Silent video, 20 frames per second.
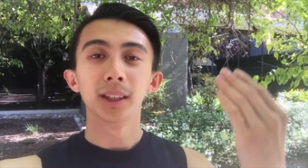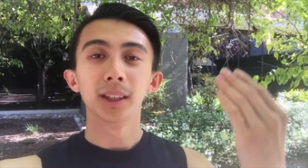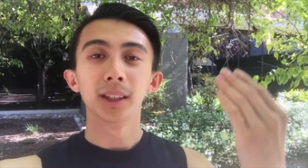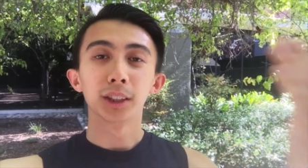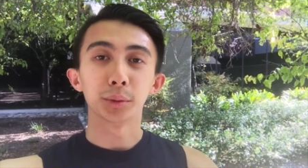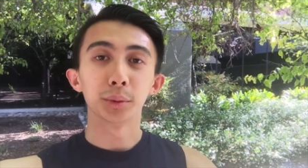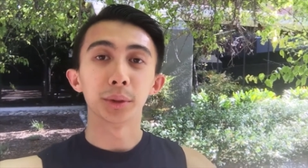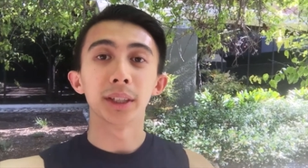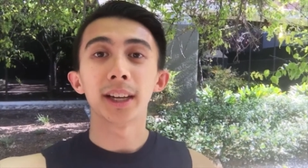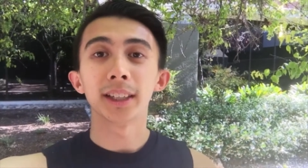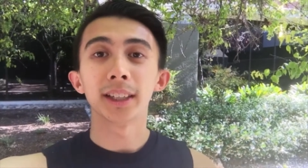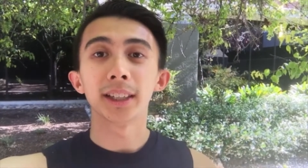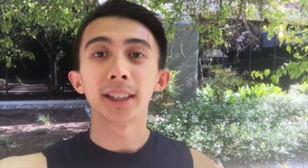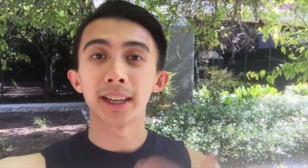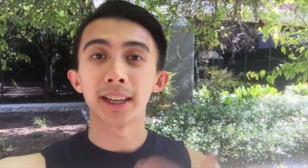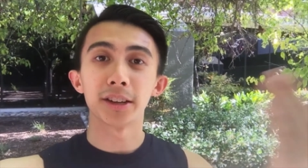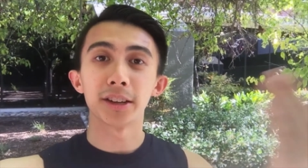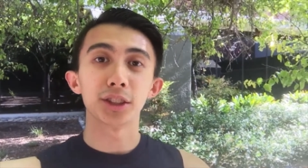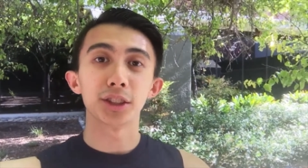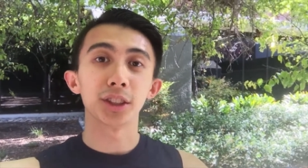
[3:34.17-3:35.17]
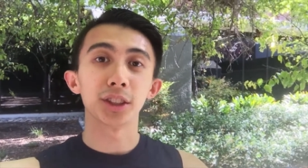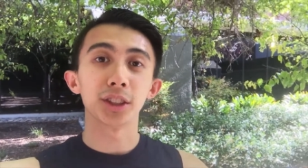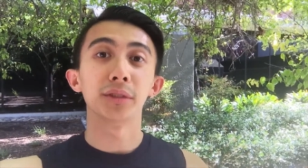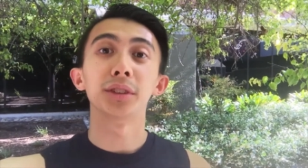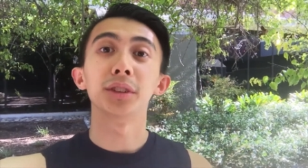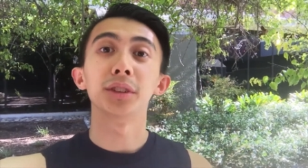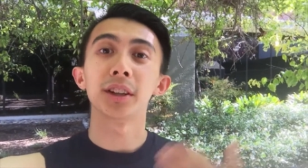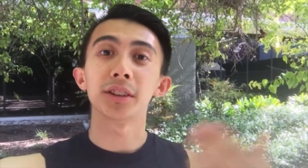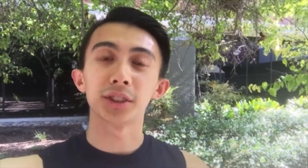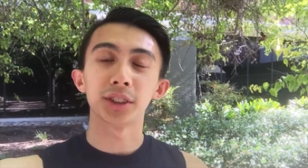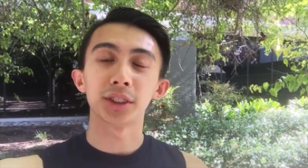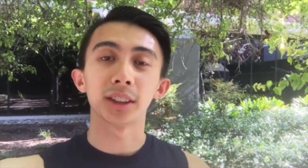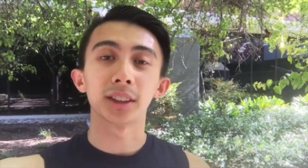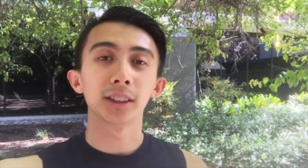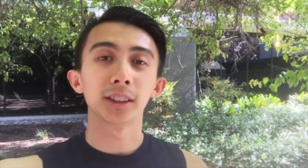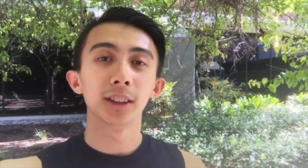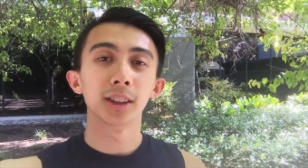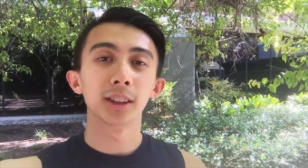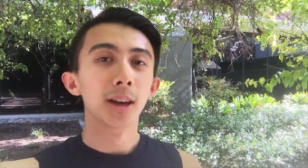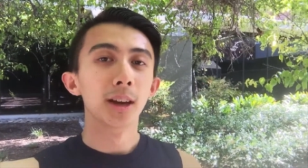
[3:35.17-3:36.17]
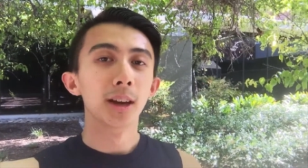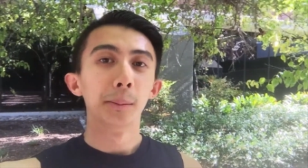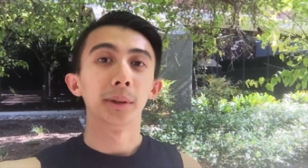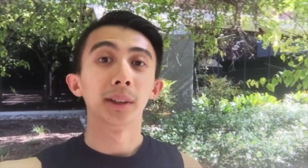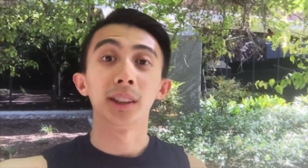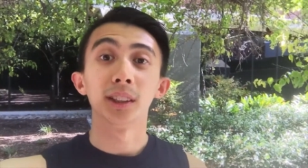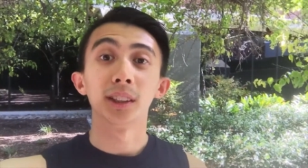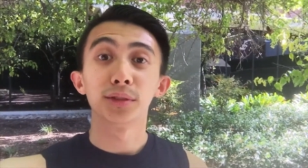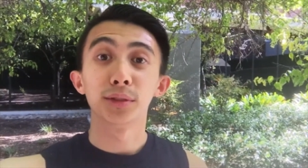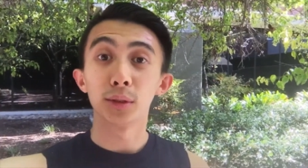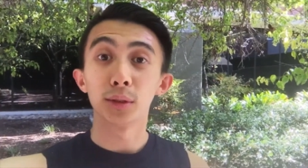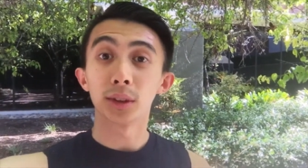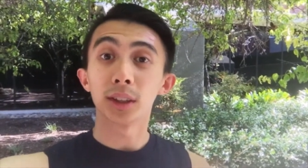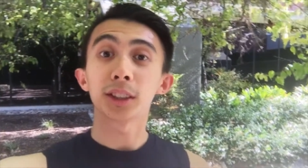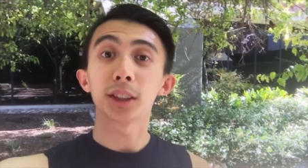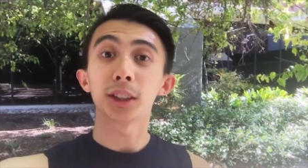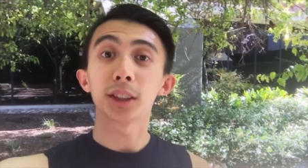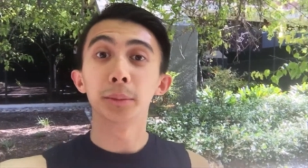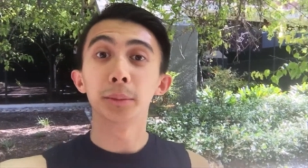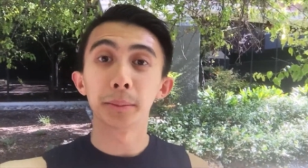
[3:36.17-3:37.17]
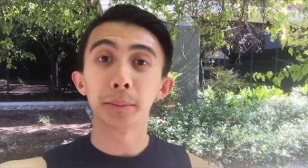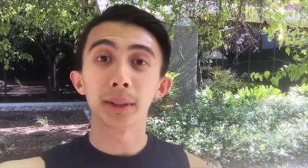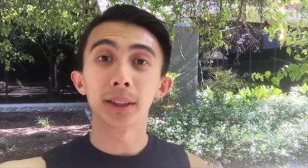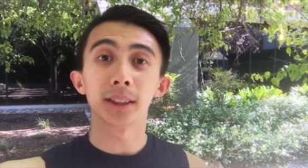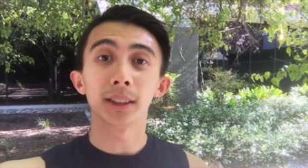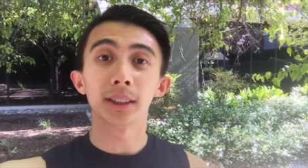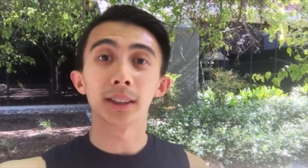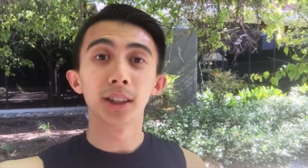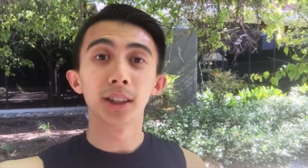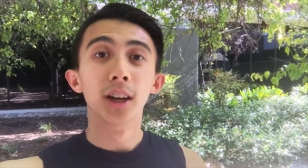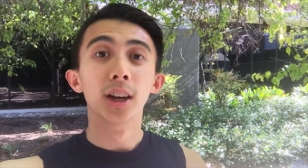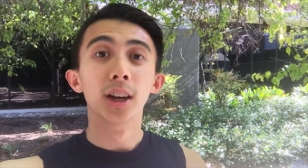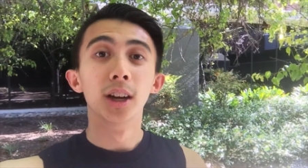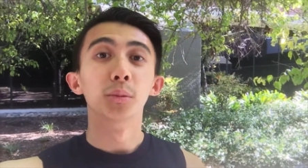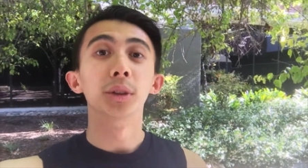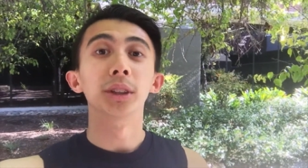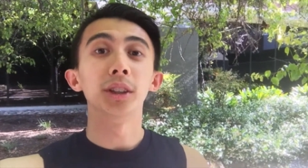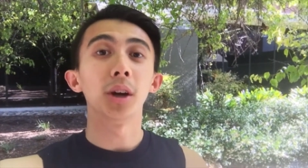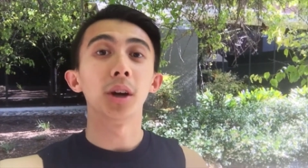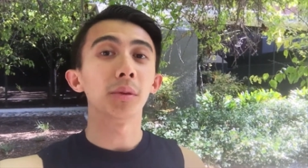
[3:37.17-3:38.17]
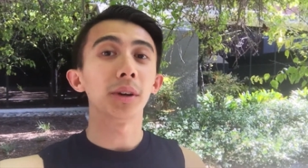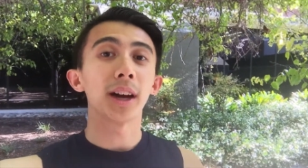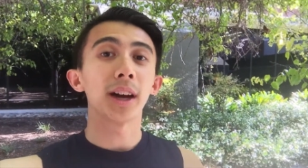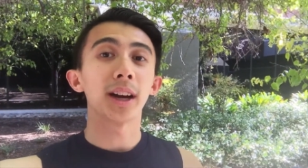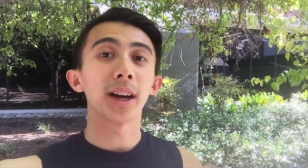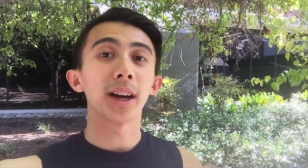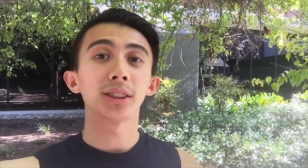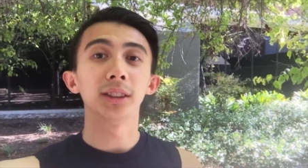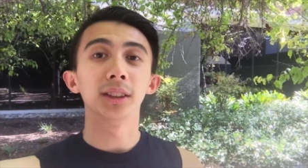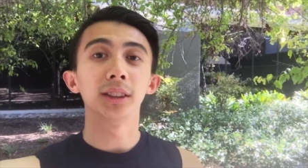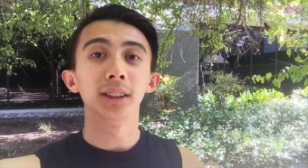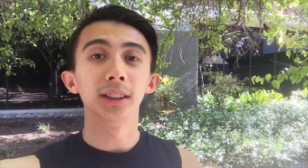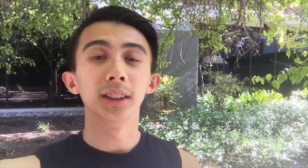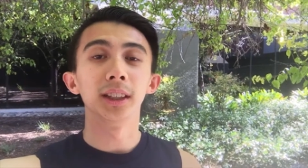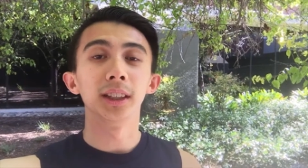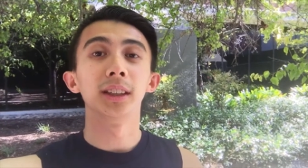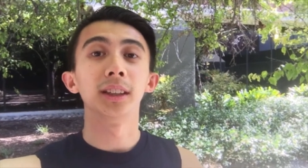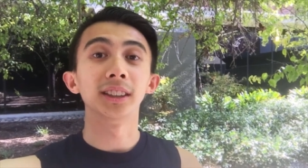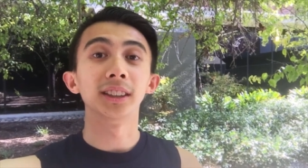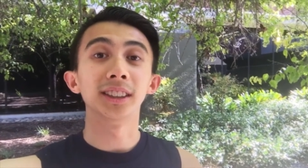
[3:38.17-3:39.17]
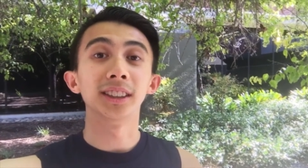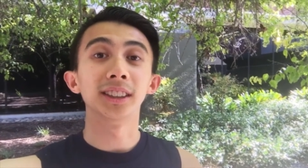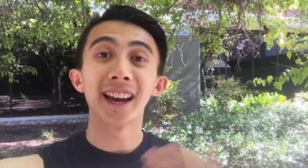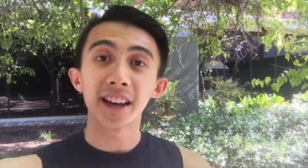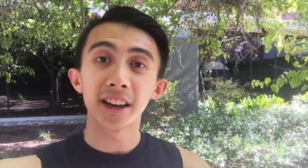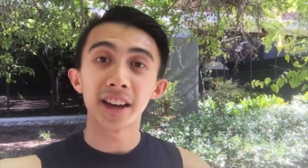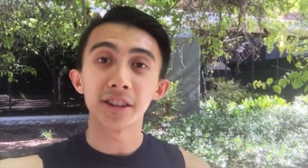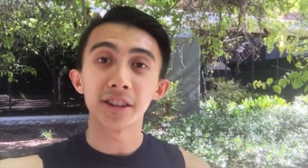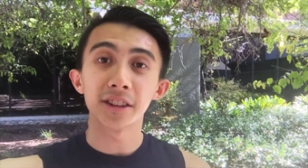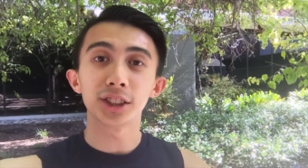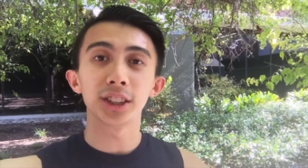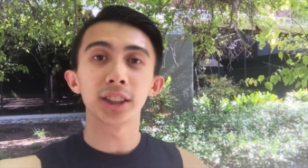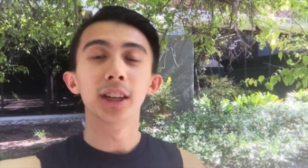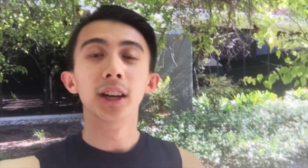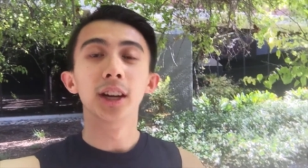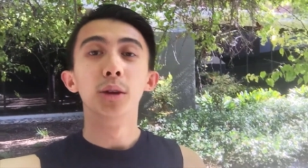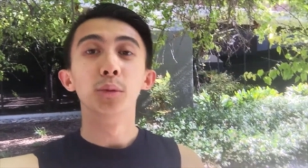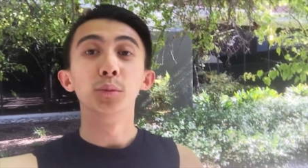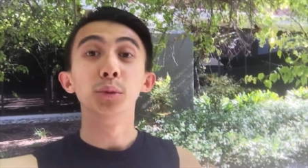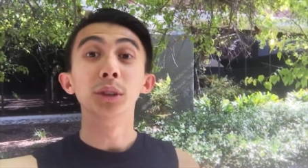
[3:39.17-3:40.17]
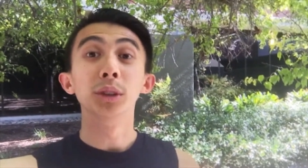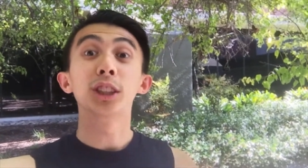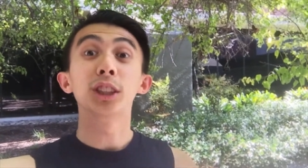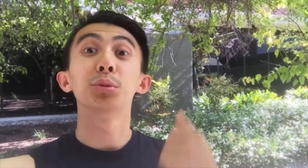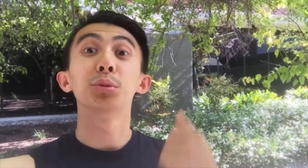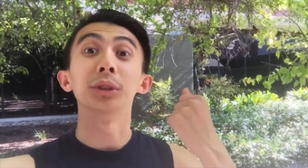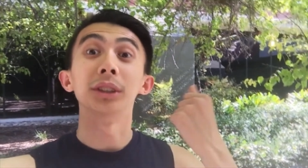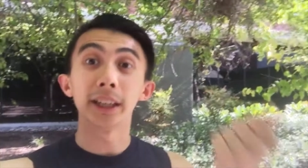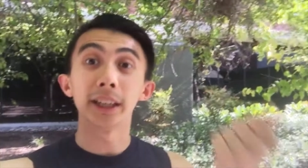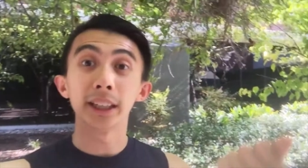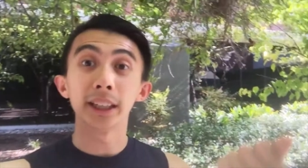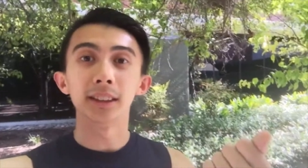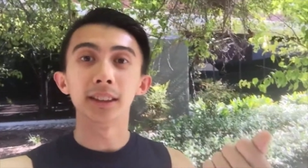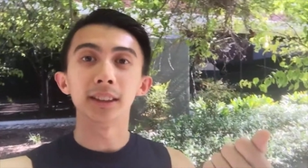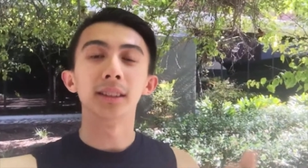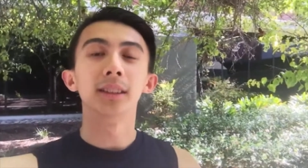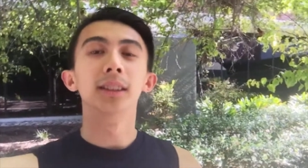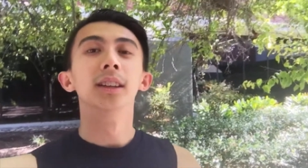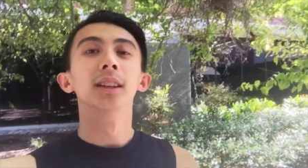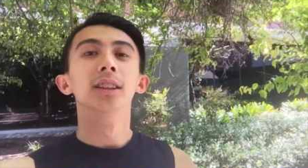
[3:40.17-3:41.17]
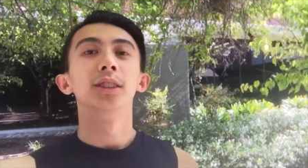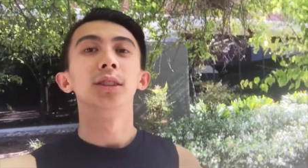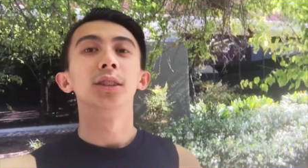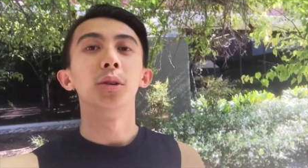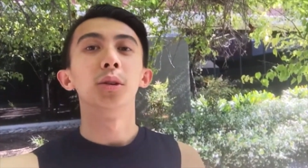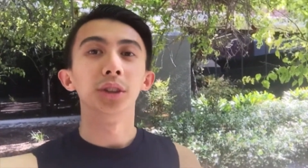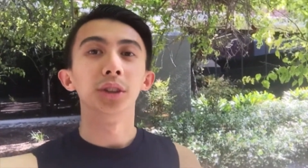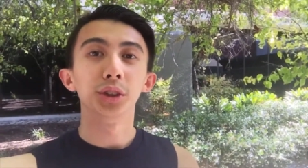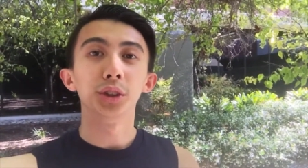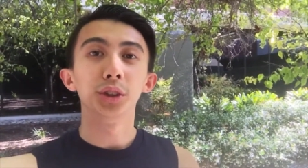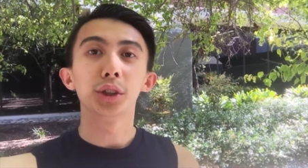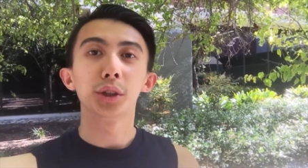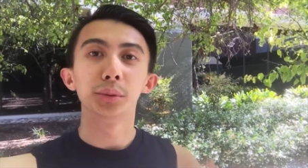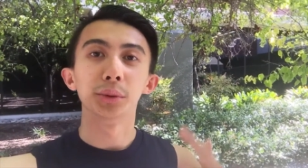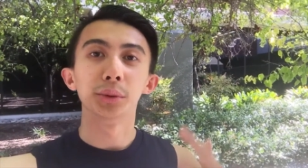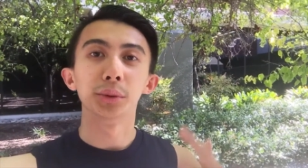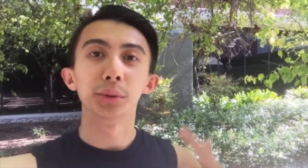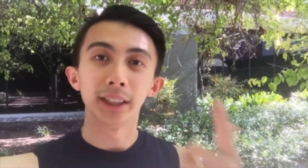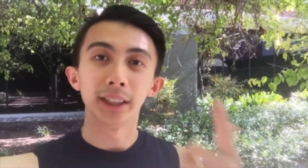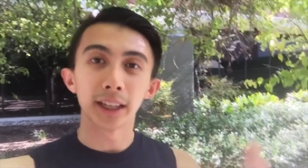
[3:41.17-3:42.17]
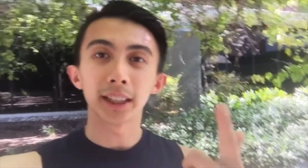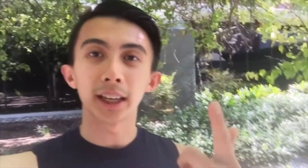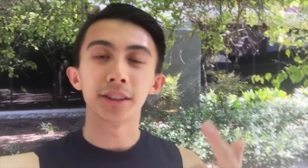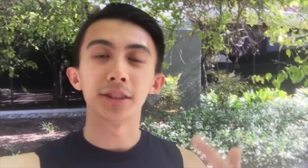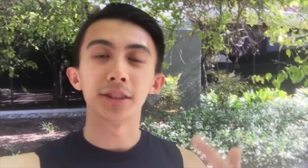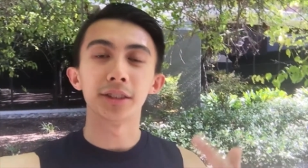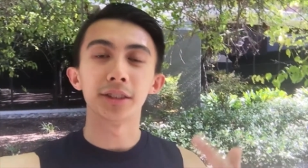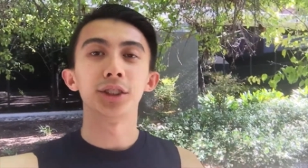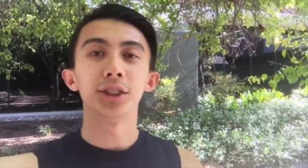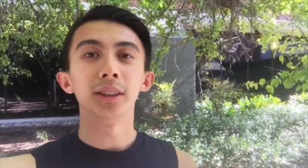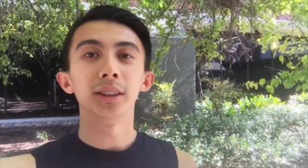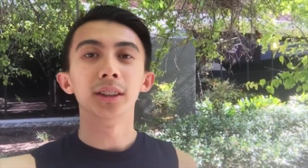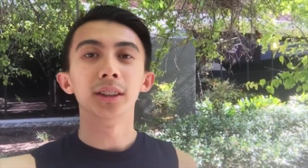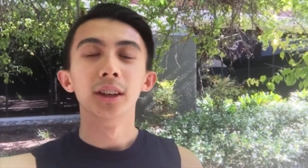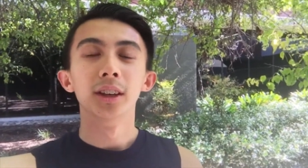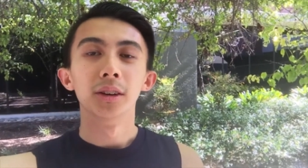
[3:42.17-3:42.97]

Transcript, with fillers: create that energy to feel energized. Because for us human beings, we don't actually uh, get energy, we create it. So when you create energy,